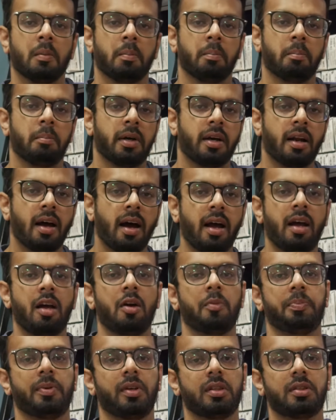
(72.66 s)
but I
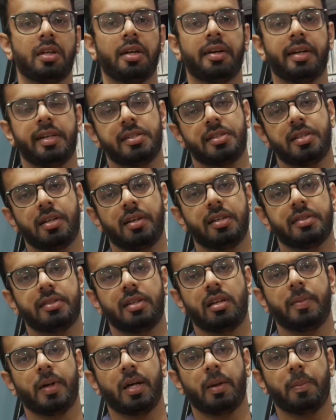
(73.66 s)
have personally tested this
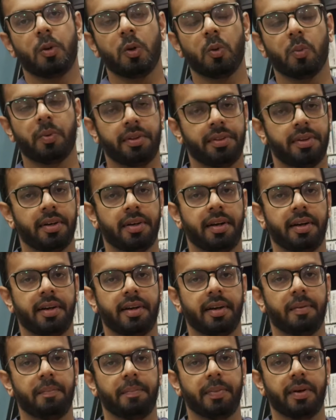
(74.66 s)
helmet up to 130
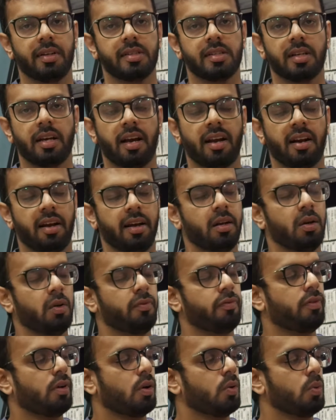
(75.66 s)
kmph and I
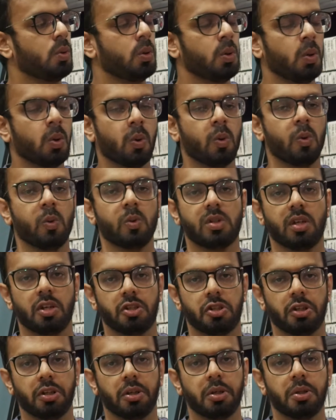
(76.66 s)
found no
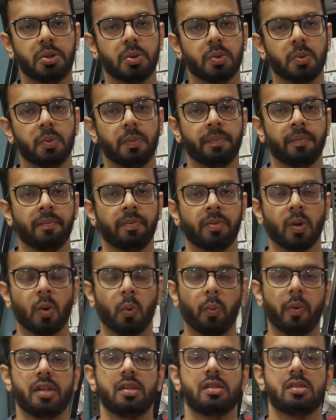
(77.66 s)
such issue,
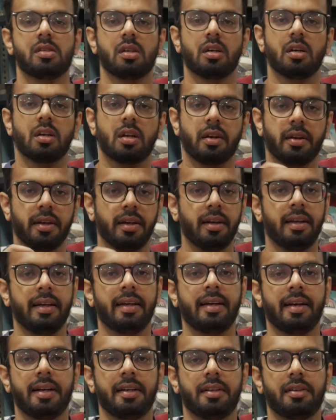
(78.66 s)
which is a really
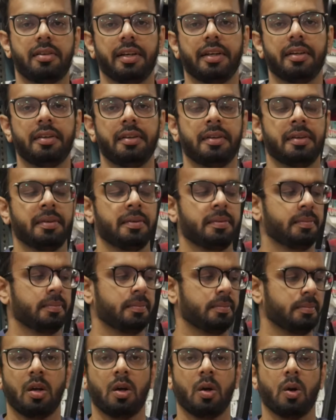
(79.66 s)
great thing.
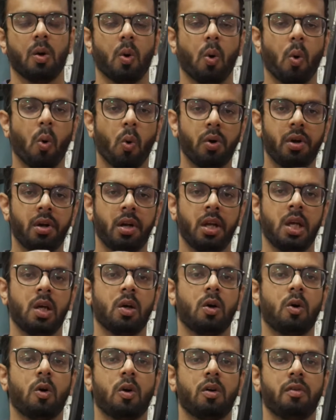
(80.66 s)

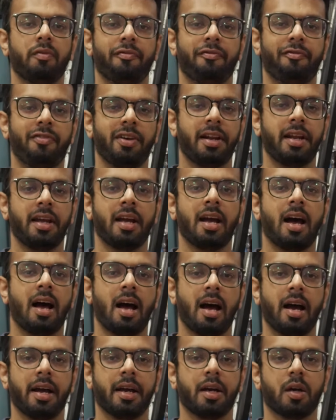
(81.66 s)
Only on very
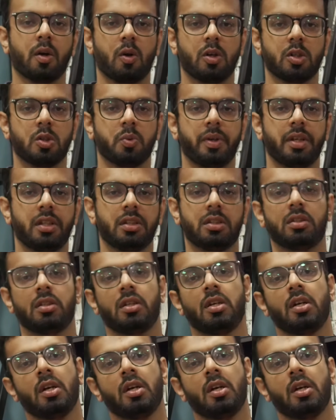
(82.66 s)
high crosswinds